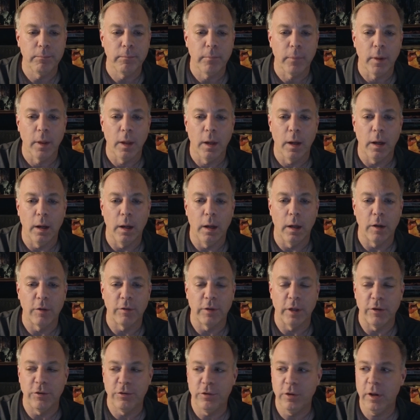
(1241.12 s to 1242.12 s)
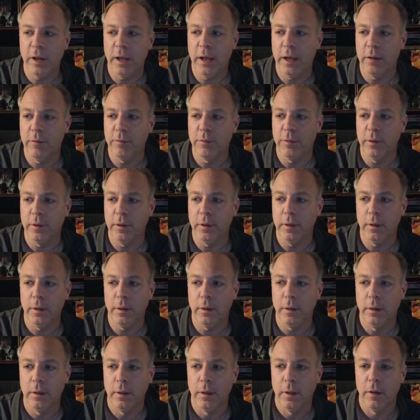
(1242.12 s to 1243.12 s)
because uh, I should have the
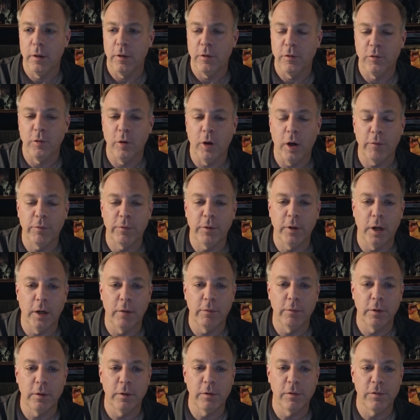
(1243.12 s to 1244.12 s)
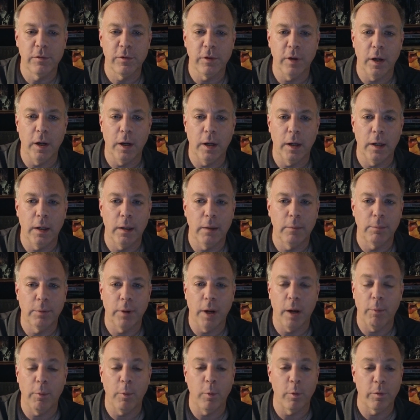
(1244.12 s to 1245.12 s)
soft covers uh,
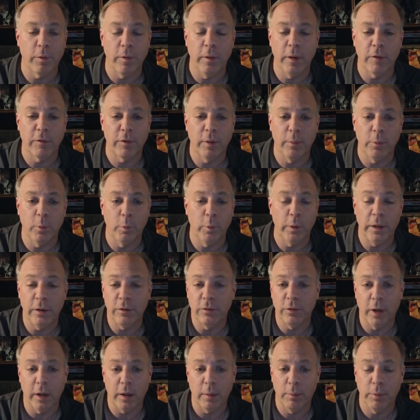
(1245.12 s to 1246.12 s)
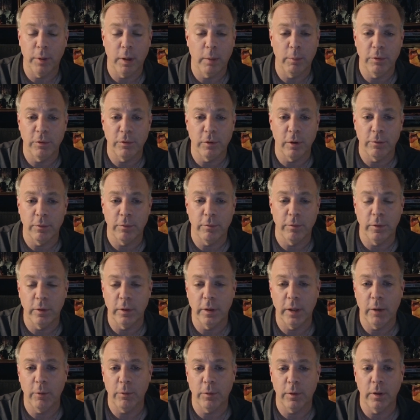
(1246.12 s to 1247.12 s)
probably within the next couple of weeks. So I could probably start fulfilling that
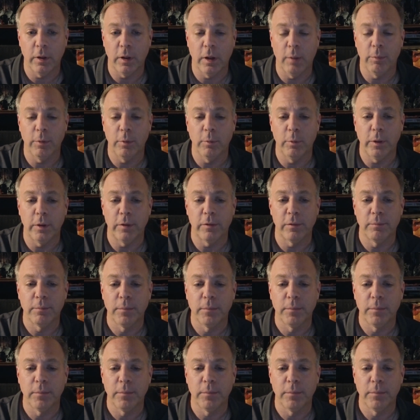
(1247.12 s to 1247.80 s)
within a couple of weeks.